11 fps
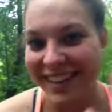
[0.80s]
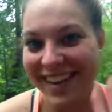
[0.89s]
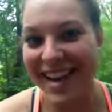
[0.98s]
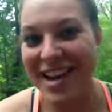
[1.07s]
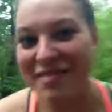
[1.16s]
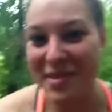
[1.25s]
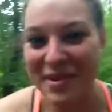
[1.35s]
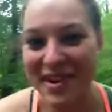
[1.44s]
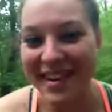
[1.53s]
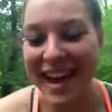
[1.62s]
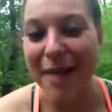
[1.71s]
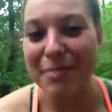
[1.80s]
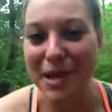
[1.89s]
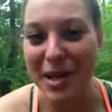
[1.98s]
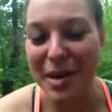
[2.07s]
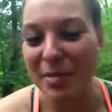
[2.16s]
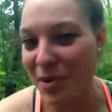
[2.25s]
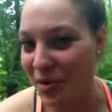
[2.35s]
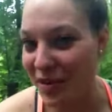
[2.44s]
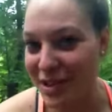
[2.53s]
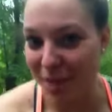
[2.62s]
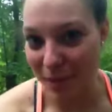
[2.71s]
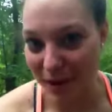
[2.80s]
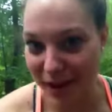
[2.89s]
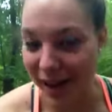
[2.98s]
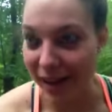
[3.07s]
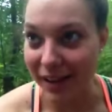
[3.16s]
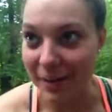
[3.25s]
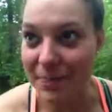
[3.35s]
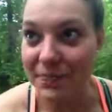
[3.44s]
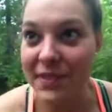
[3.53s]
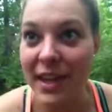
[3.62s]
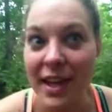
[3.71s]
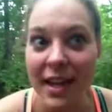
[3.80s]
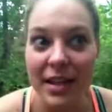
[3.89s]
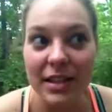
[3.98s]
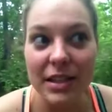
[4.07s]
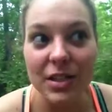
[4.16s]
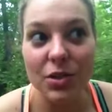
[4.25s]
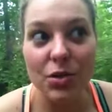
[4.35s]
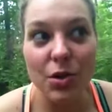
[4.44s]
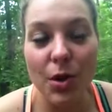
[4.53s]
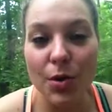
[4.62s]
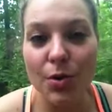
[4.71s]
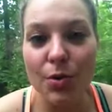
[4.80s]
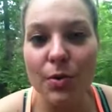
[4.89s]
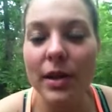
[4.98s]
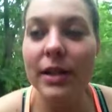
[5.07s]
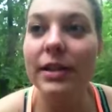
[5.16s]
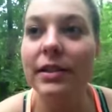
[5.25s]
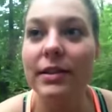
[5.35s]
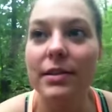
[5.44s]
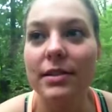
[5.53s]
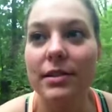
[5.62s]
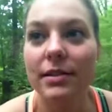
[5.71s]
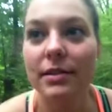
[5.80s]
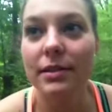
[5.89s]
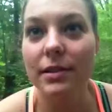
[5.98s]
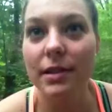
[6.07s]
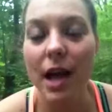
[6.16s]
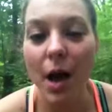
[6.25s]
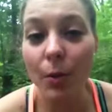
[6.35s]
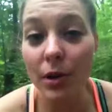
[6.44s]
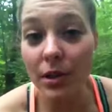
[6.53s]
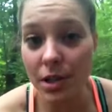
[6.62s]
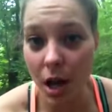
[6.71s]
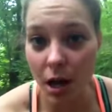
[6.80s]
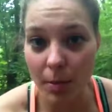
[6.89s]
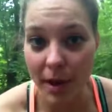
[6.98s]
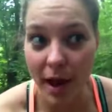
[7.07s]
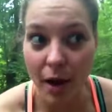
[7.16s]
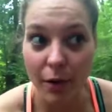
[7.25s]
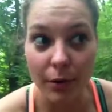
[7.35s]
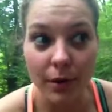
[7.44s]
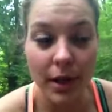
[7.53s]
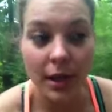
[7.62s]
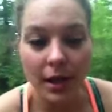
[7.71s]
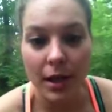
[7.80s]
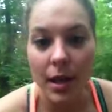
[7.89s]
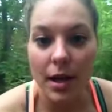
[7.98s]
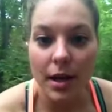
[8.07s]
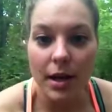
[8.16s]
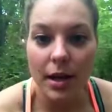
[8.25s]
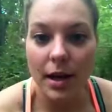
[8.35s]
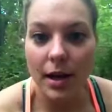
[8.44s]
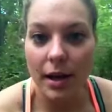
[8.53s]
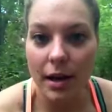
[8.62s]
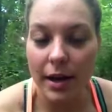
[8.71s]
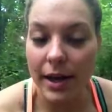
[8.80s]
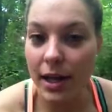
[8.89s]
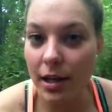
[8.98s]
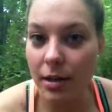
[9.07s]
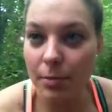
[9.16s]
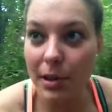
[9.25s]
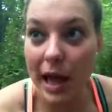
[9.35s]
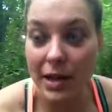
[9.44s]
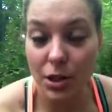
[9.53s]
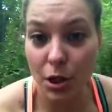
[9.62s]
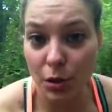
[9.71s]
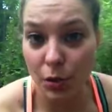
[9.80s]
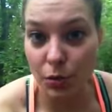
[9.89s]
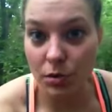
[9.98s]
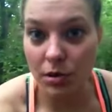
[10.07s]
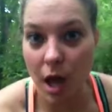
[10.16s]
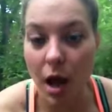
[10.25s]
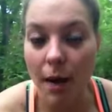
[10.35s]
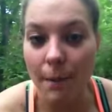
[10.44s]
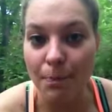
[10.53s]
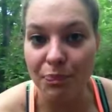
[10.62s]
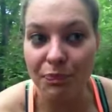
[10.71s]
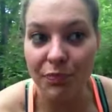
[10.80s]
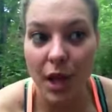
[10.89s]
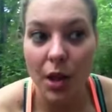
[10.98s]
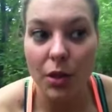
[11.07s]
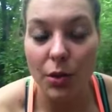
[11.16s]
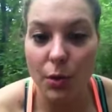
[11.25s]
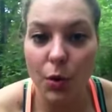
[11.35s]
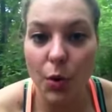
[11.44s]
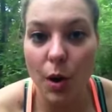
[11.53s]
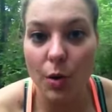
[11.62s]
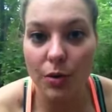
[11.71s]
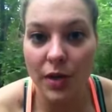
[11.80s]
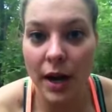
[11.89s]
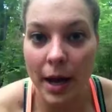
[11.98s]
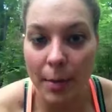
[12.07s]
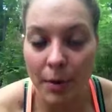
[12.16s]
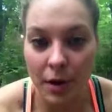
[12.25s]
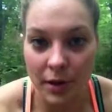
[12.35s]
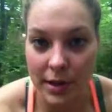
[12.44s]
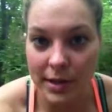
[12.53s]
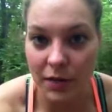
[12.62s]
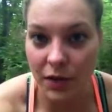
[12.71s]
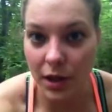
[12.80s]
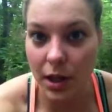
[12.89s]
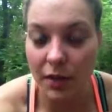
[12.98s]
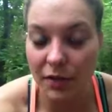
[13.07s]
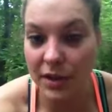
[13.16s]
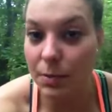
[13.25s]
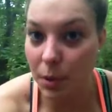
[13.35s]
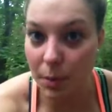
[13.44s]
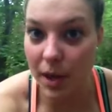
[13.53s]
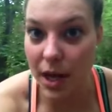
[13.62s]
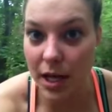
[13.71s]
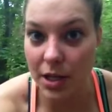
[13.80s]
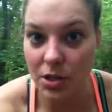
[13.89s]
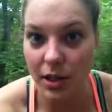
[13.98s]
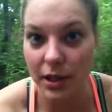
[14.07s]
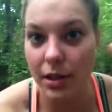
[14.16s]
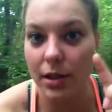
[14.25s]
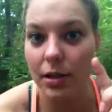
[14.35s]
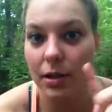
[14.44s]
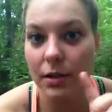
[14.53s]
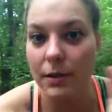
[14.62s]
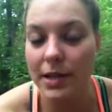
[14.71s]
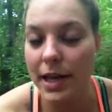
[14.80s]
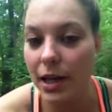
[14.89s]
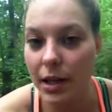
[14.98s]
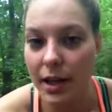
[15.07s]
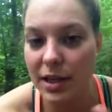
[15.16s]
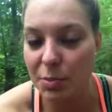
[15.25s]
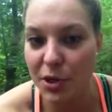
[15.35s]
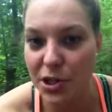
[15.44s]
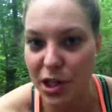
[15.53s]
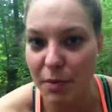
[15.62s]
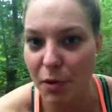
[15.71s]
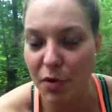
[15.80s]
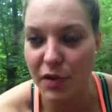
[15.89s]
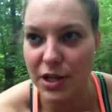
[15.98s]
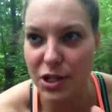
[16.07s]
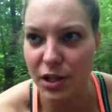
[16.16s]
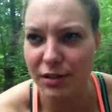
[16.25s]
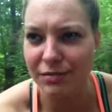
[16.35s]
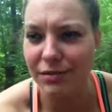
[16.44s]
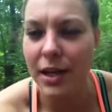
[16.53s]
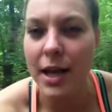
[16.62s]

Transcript: Hey everyone, happy Motivation Monday. So, I want to talk about uh, hitting plateaus. Um, the quote that I put on the CFIT Club Facebook page, like the daily inspiration and motivation,